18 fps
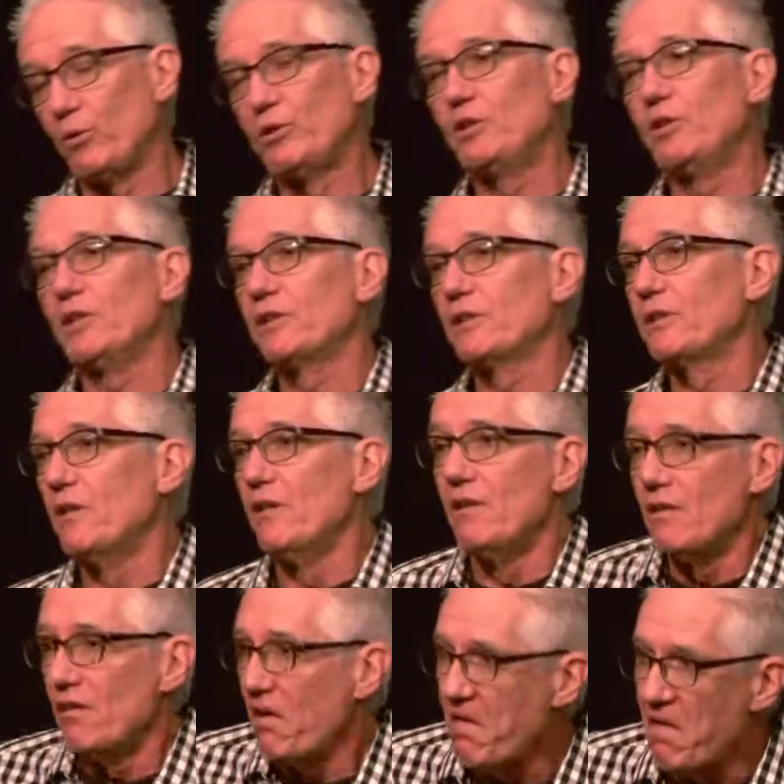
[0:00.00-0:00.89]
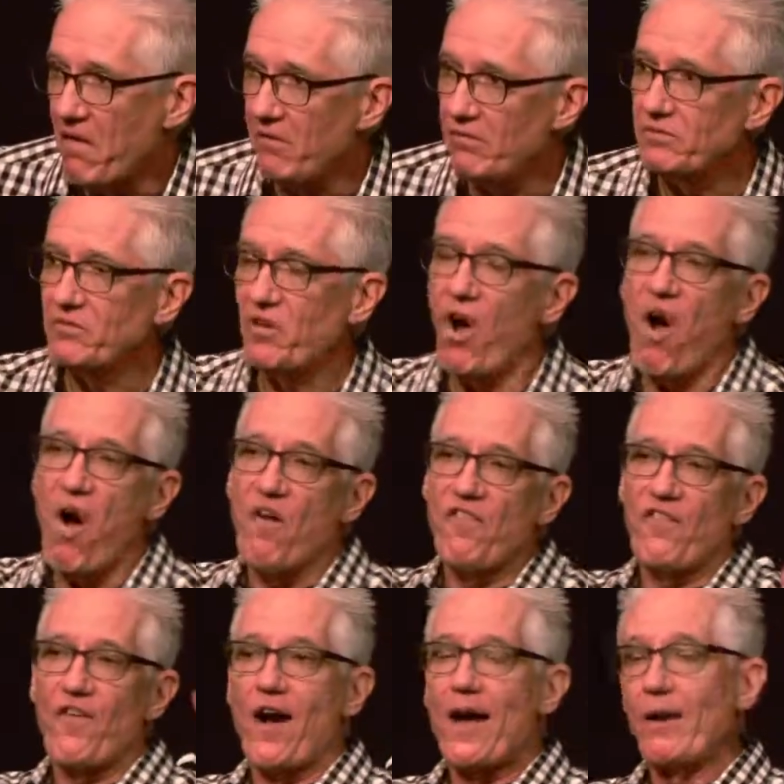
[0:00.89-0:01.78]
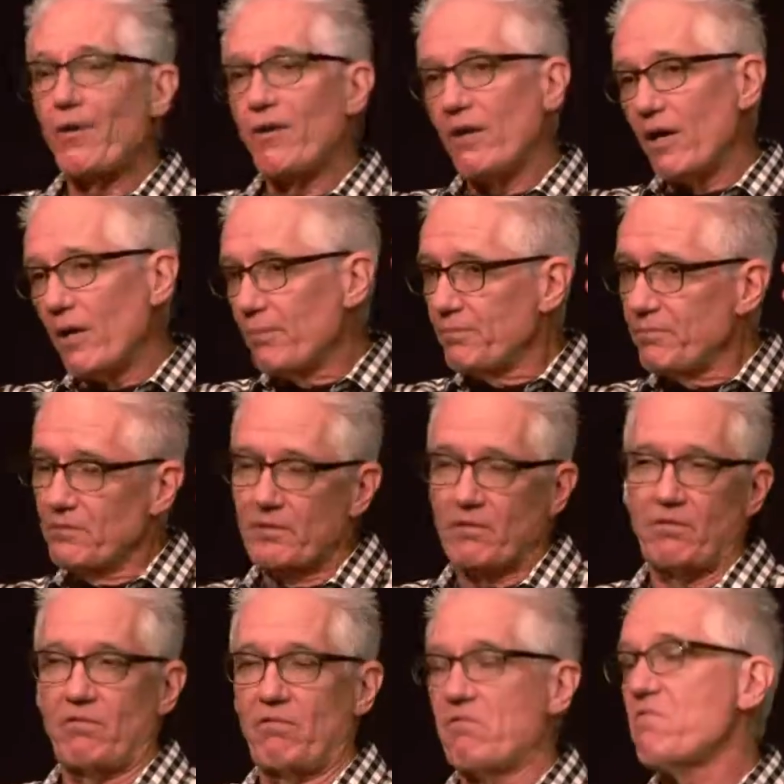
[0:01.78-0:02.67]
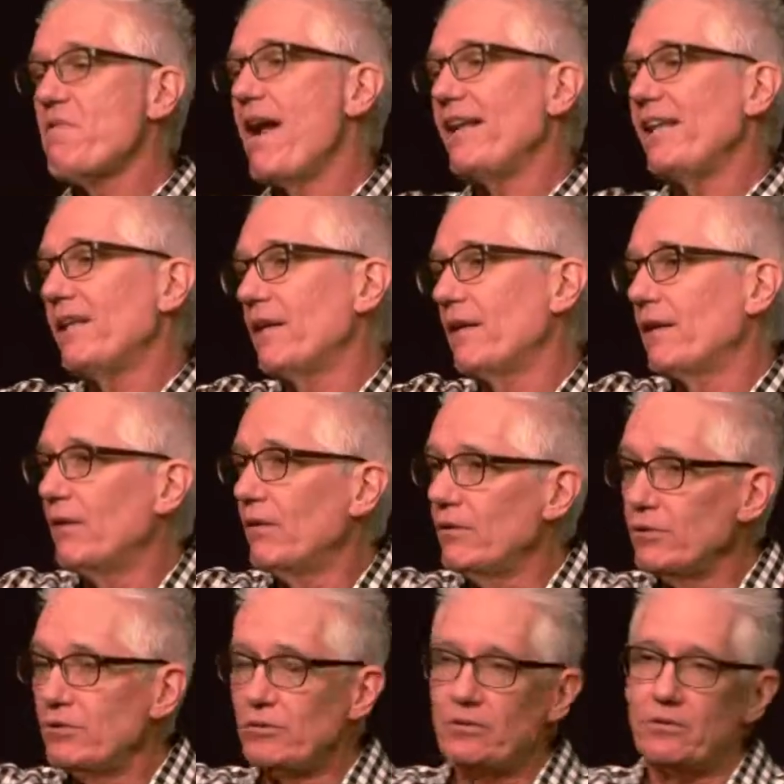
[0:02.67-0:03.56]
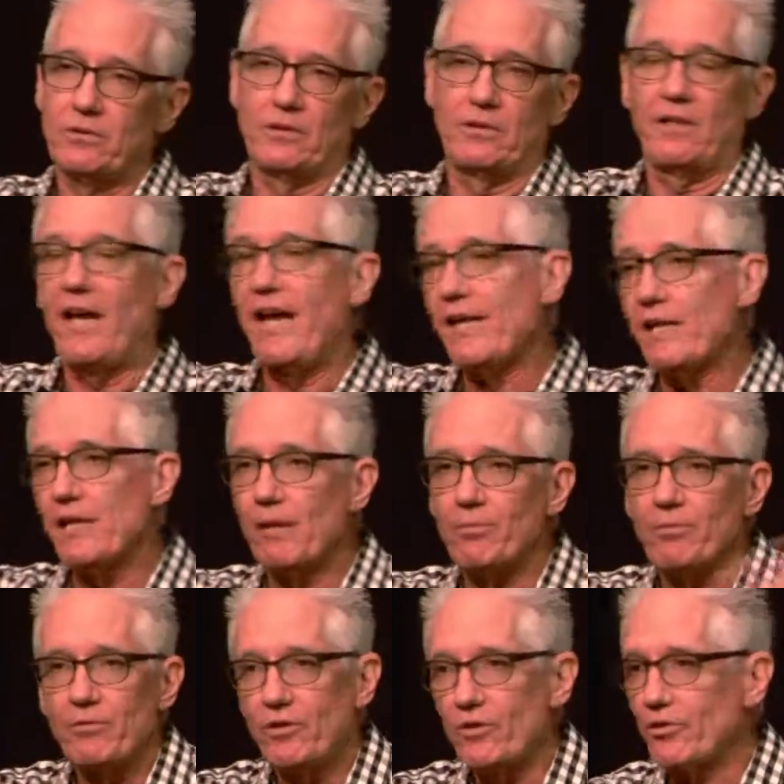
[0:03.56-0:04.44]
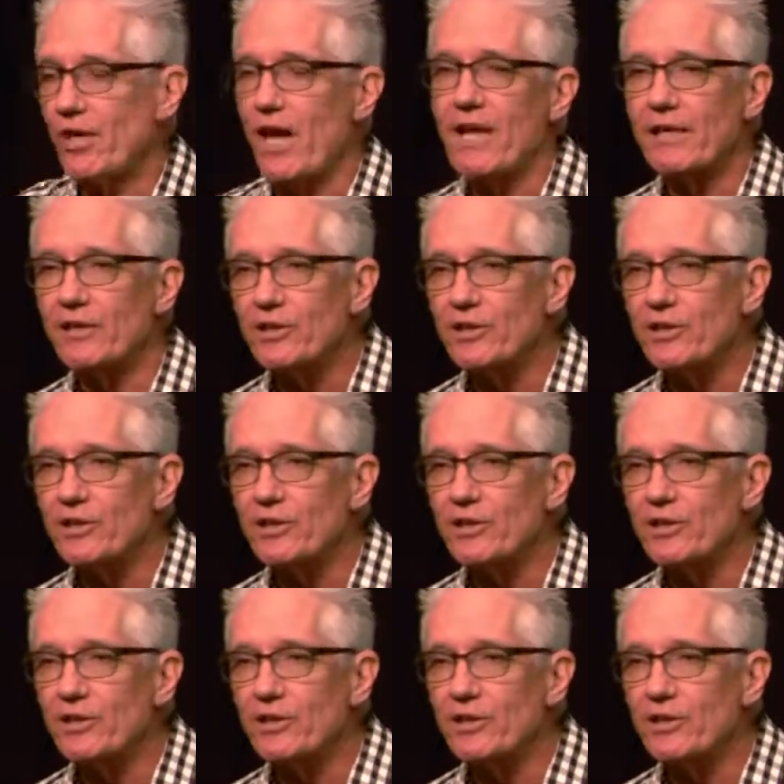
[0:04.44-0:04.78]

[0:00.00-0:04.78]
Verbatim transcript: just uh, all fired up, ready to go, who end up just kind of